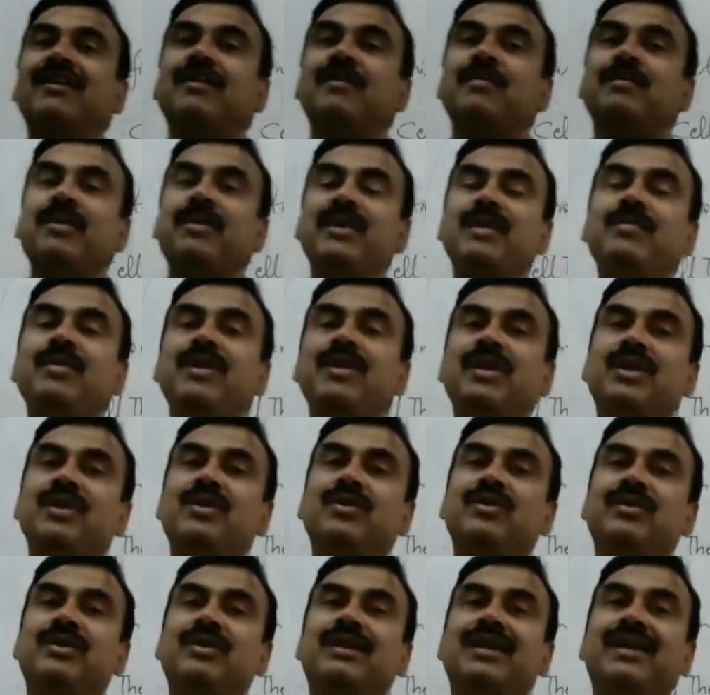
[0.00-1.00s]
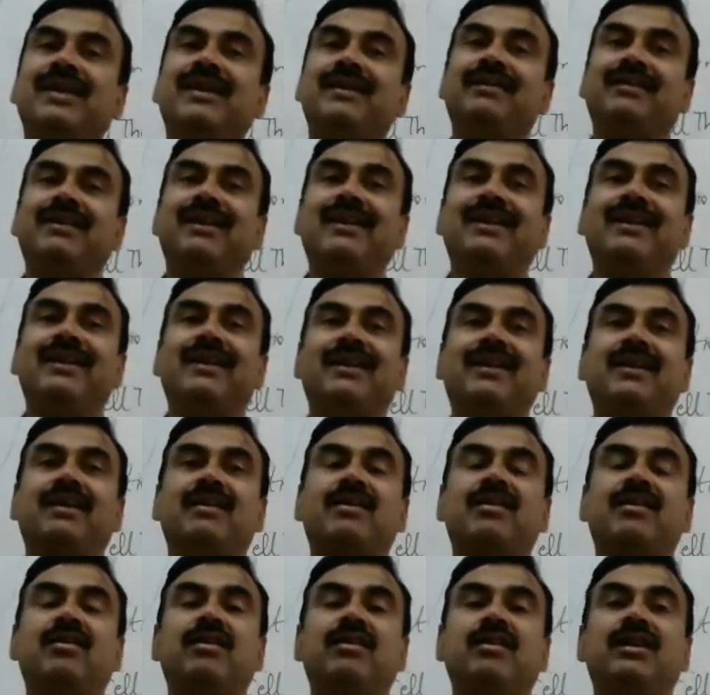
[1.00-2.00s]
primitive. They
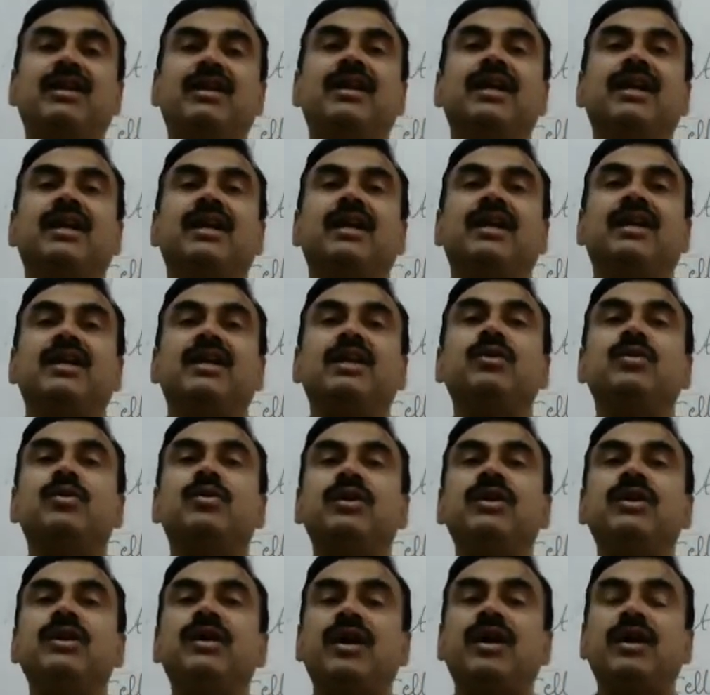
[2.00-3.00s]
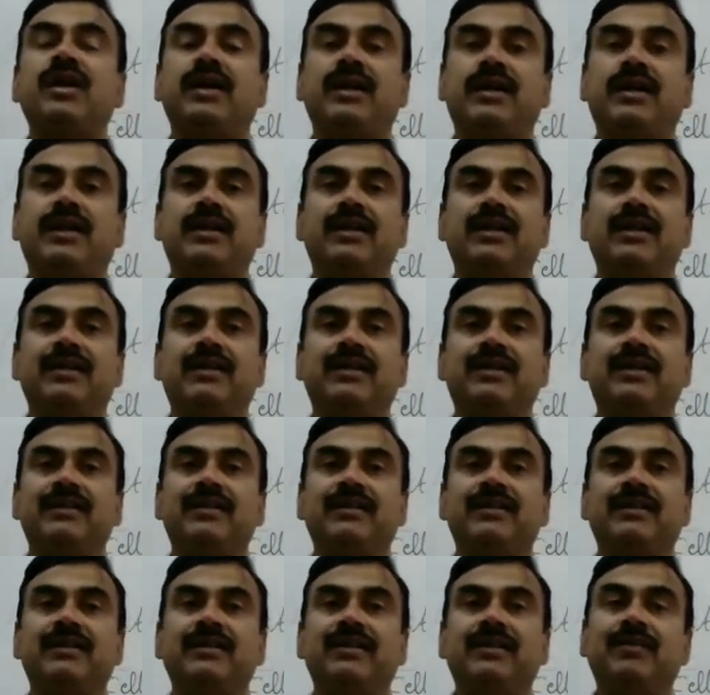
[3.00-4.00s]
called nucleoid.
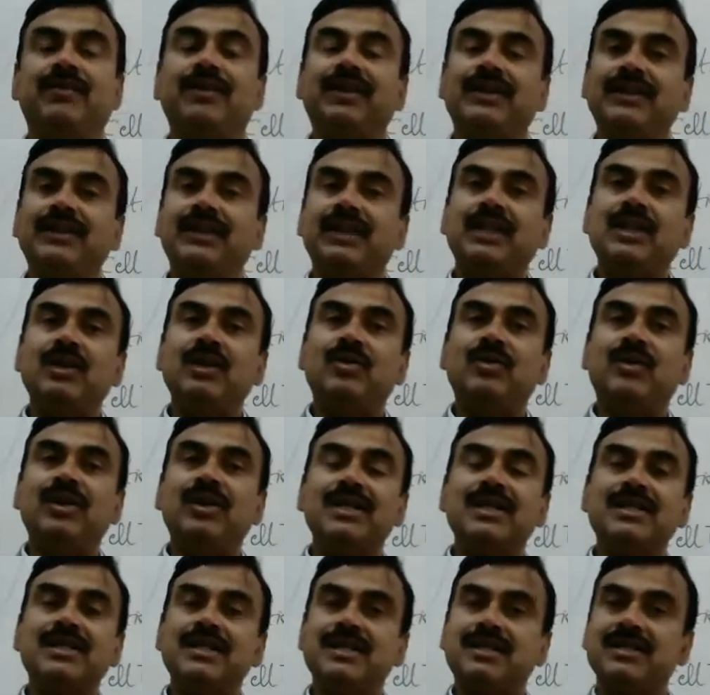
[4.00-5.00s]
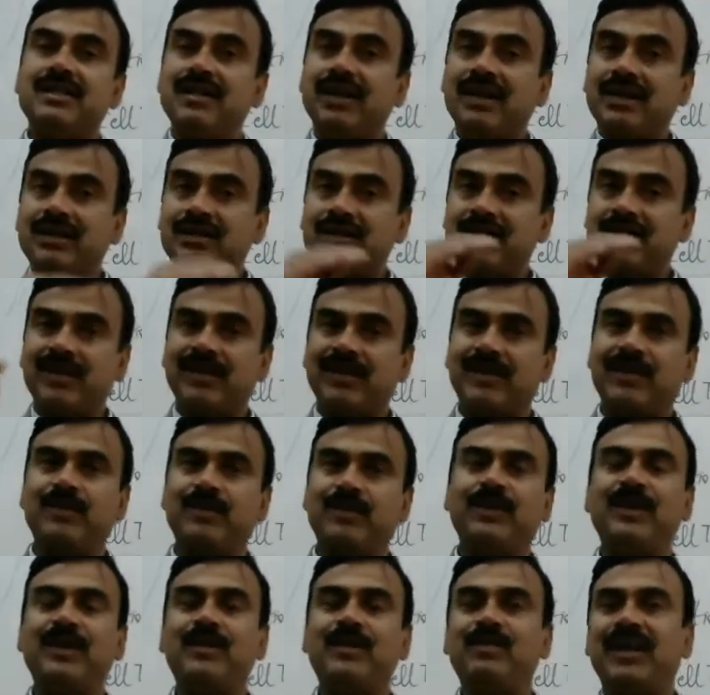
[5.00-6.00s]
When the nucleus is not
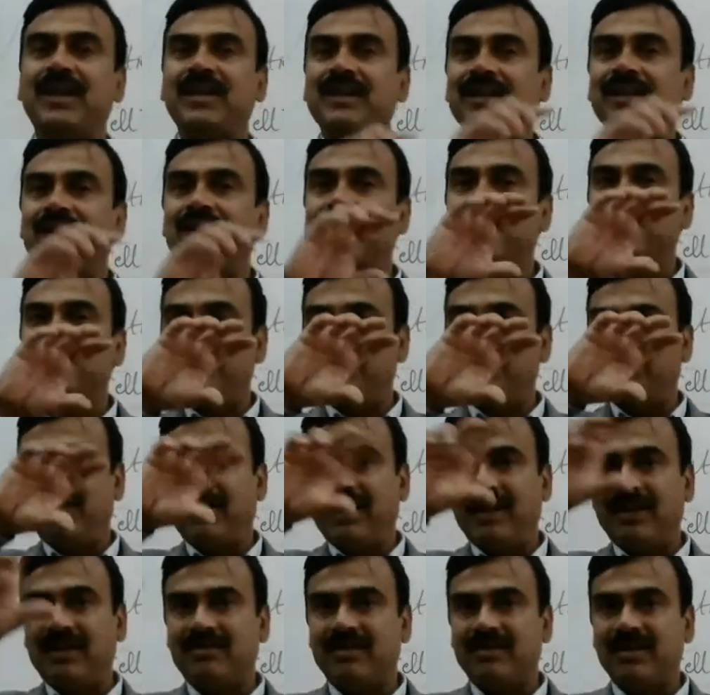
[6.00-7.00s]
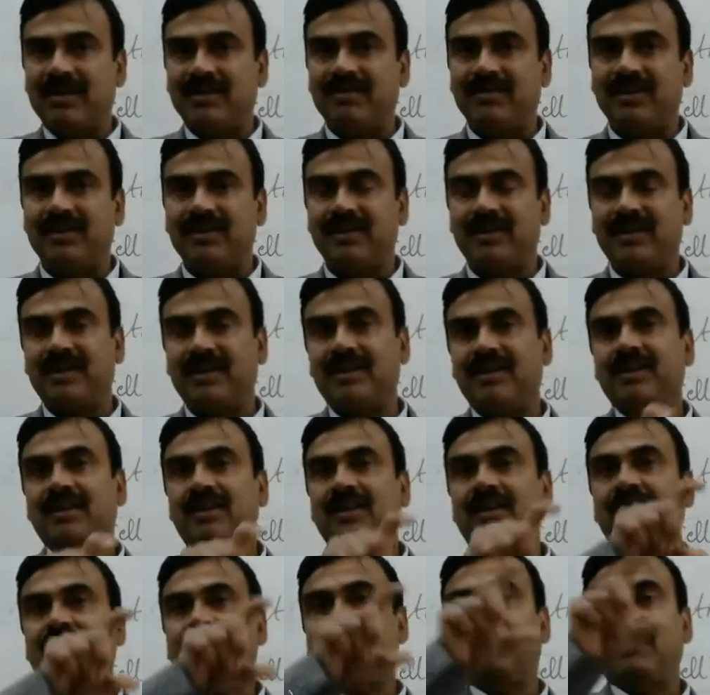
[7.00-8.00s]
surrounded by a well covered
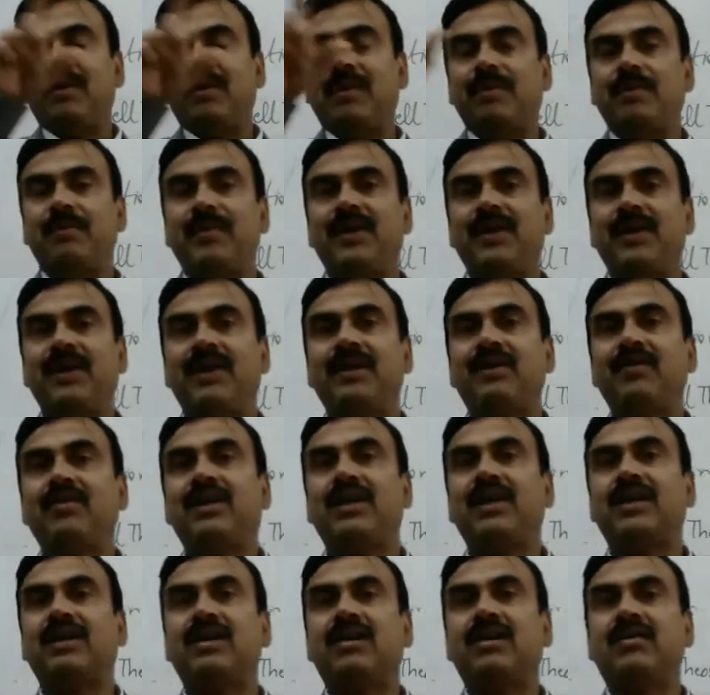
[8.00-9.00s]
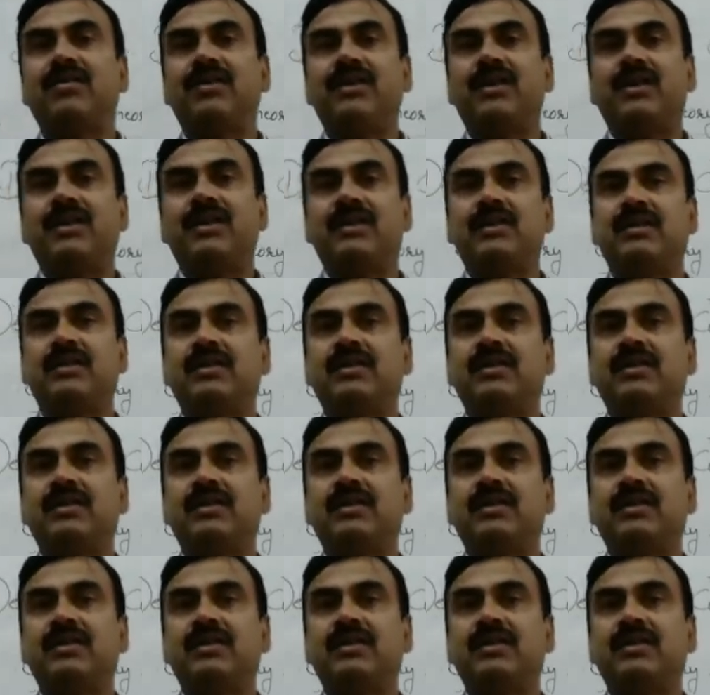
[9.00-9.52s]
membrane, well covered